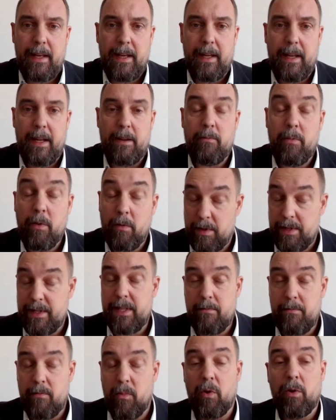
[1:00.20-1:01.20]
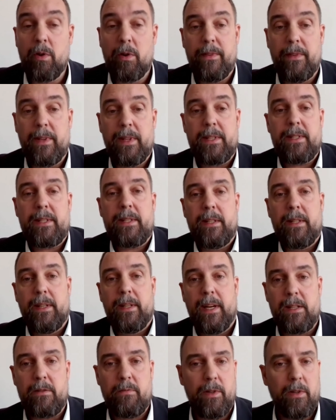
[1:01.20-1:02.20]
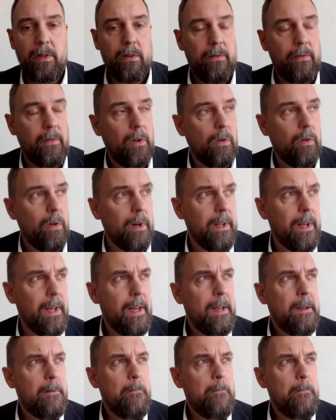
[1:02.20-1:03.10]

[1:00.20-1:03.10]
Uh, and we'll see more of this as we go forward.